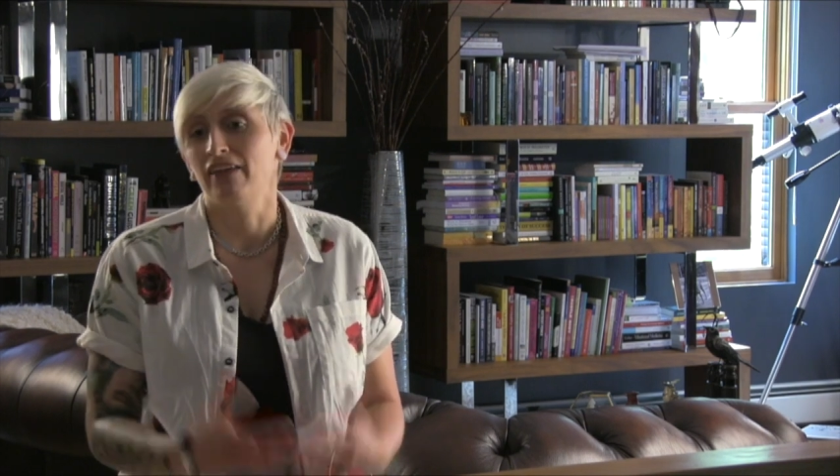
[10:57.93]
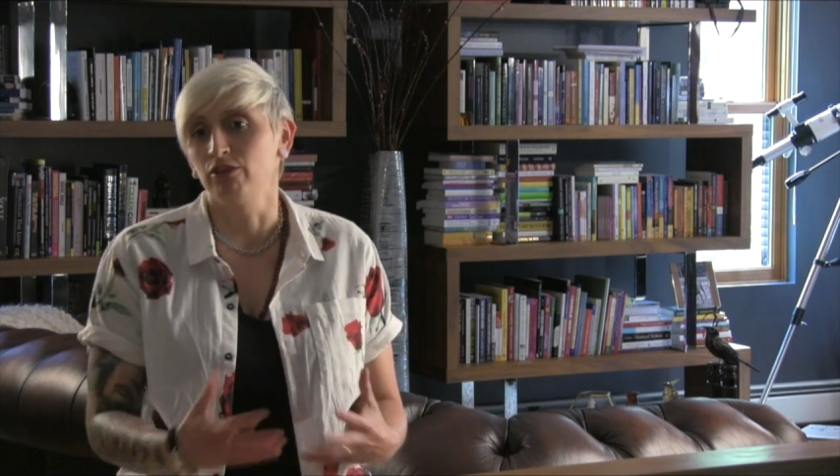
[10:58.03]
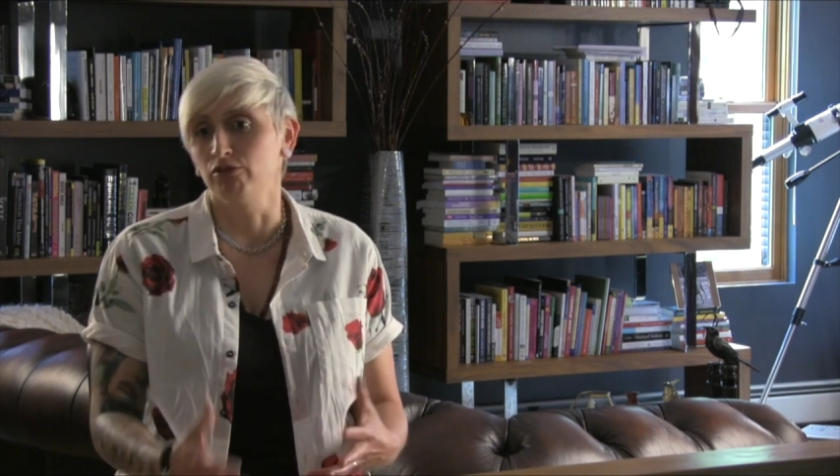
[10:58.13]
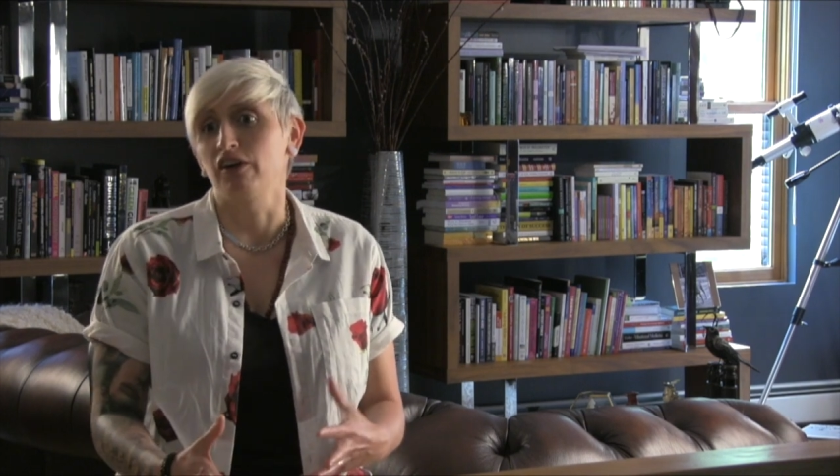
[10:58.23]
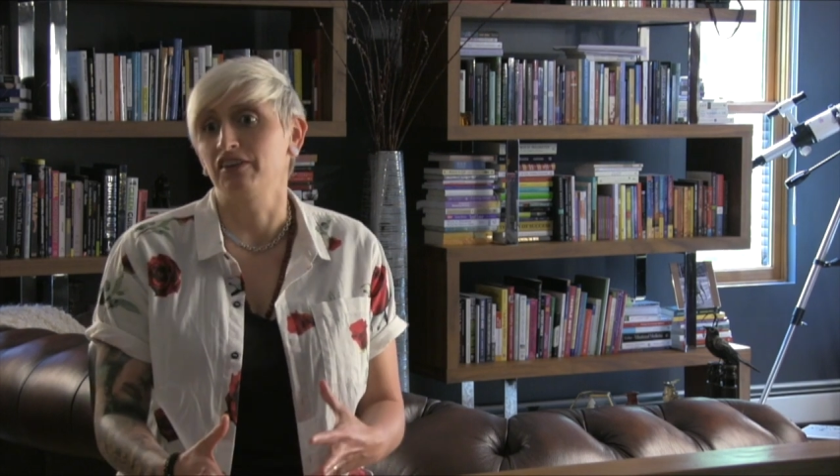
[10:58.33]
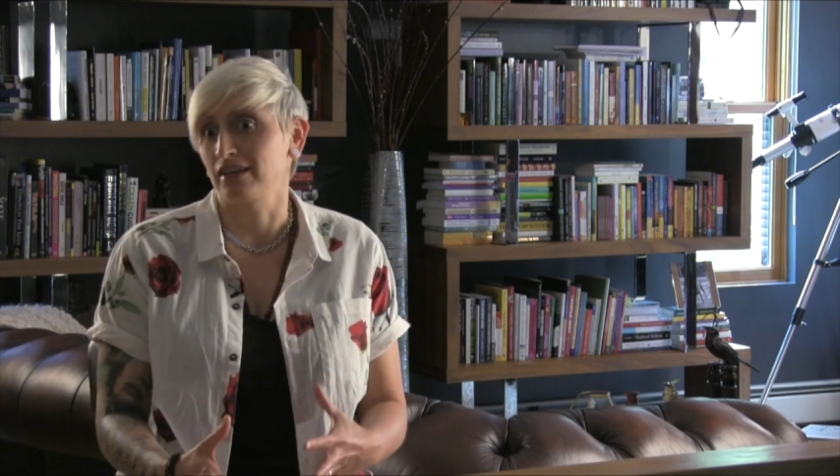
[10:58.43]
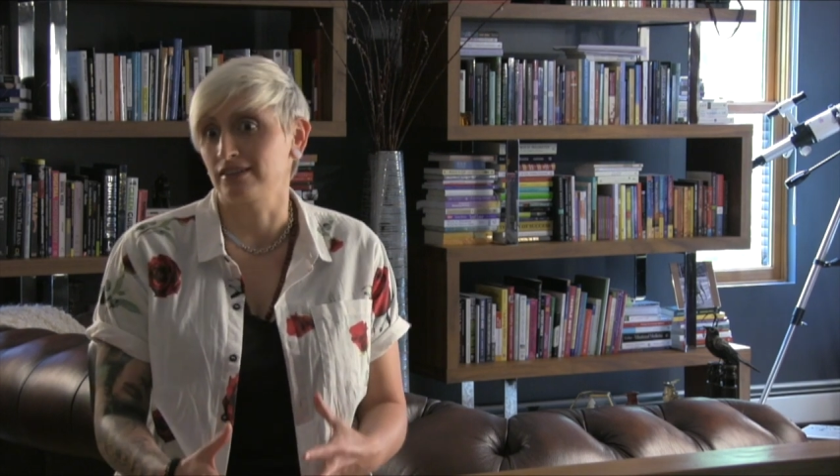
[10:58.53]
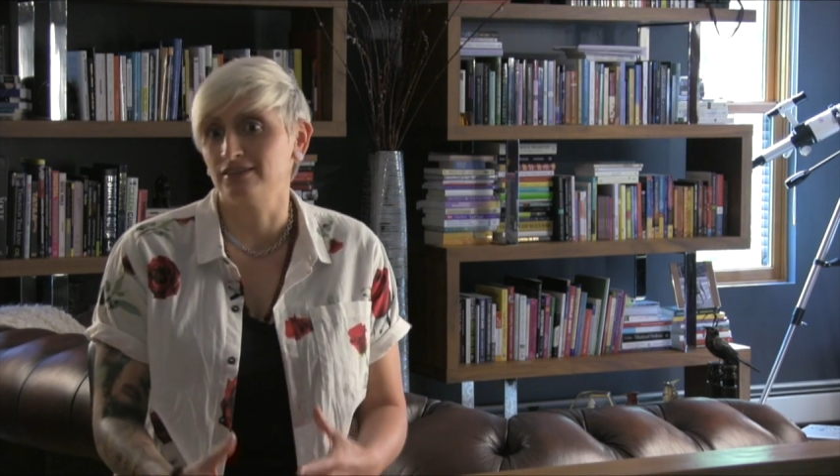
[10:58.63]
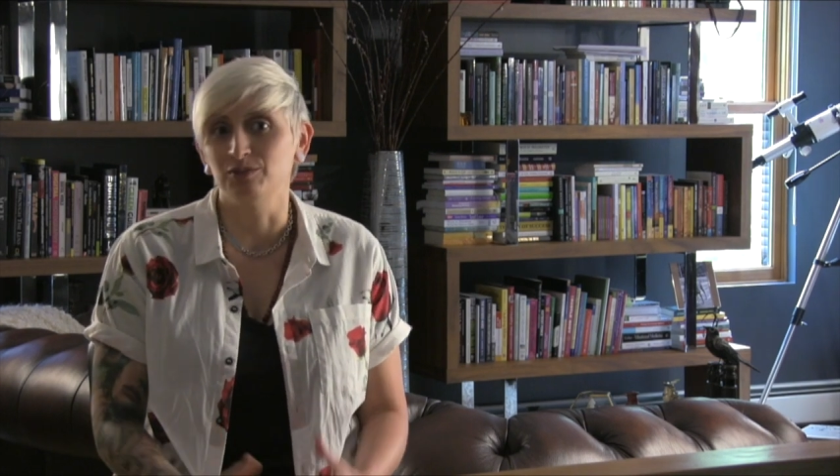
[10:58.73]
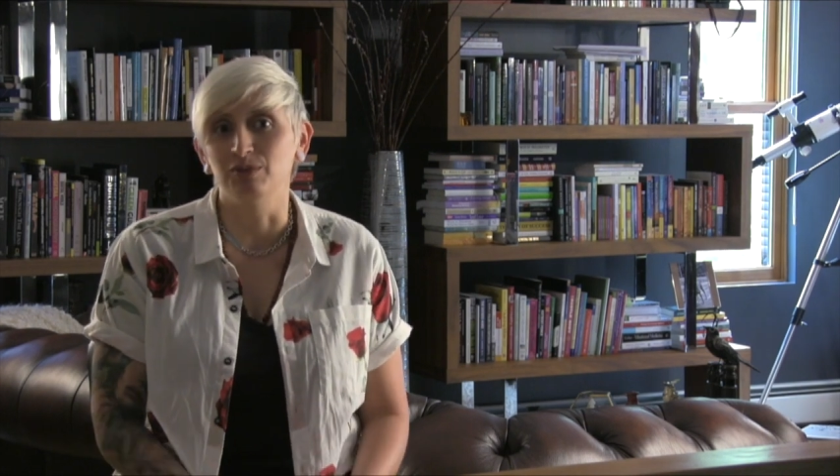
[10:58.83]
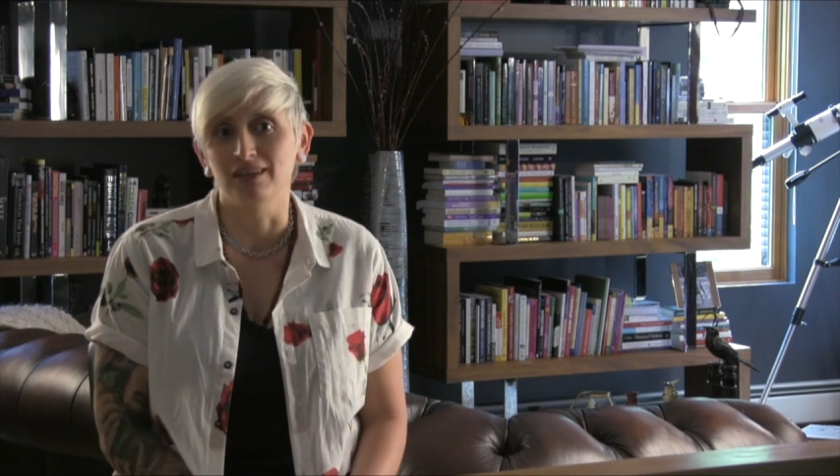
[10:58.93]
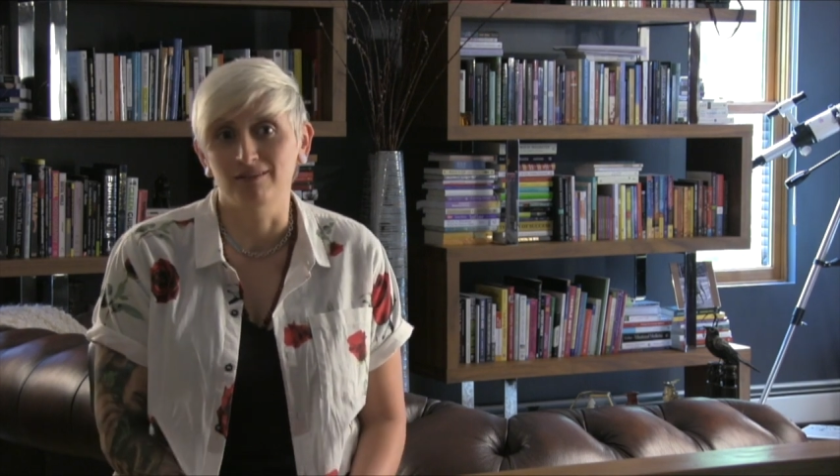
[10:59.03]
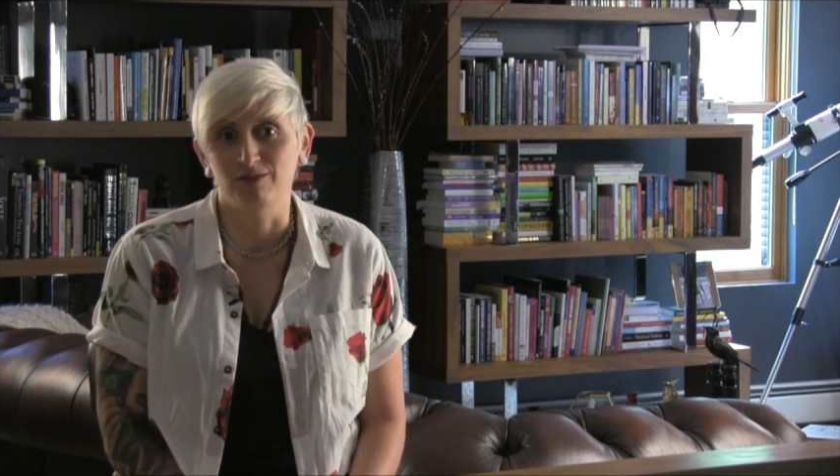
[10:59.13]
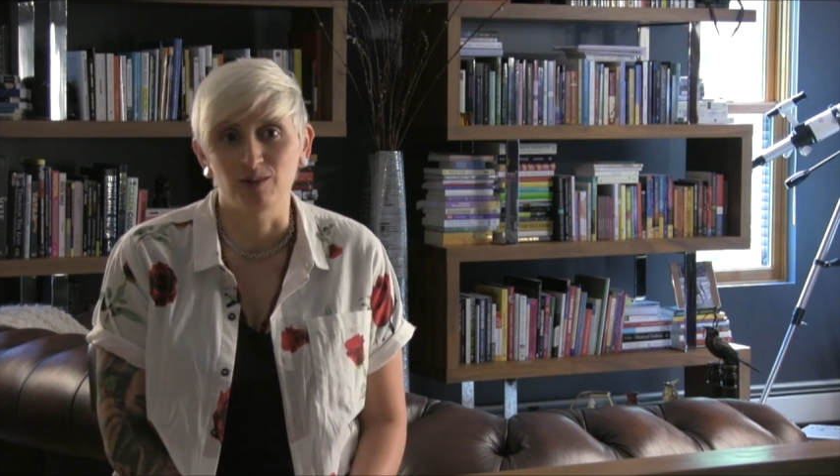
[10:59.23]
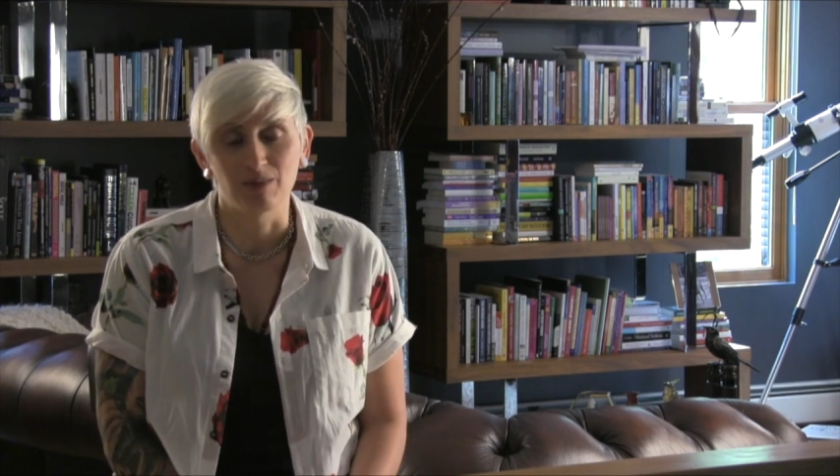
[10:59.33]
the funding to begin
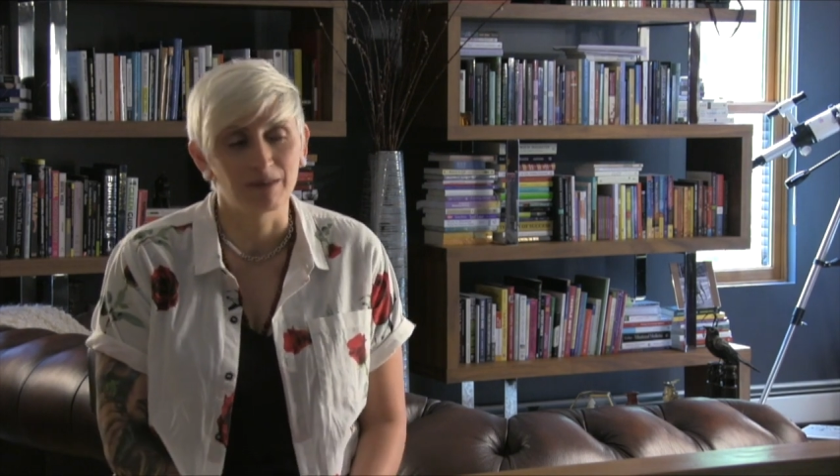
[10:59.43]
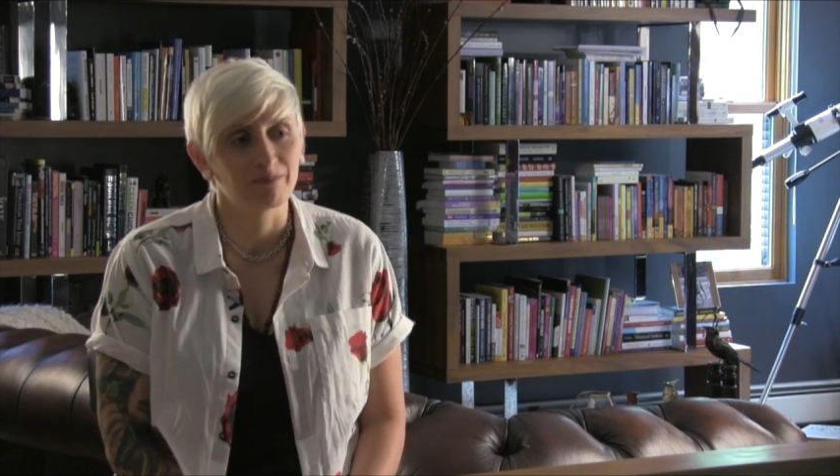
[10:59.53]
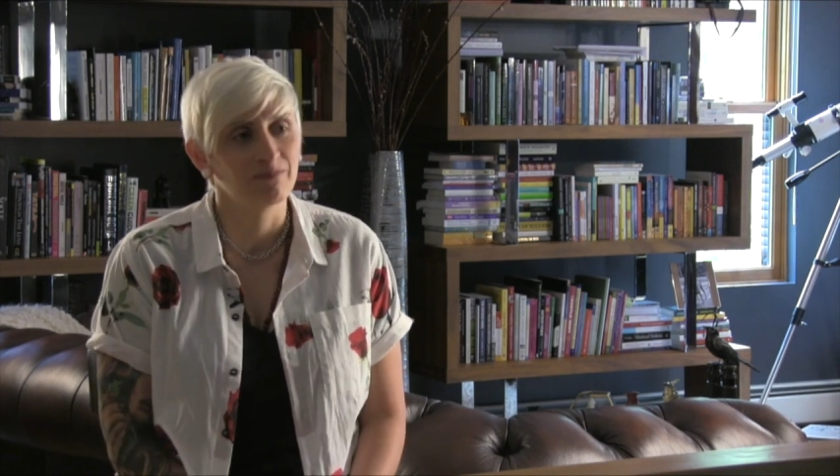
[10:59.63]
filming.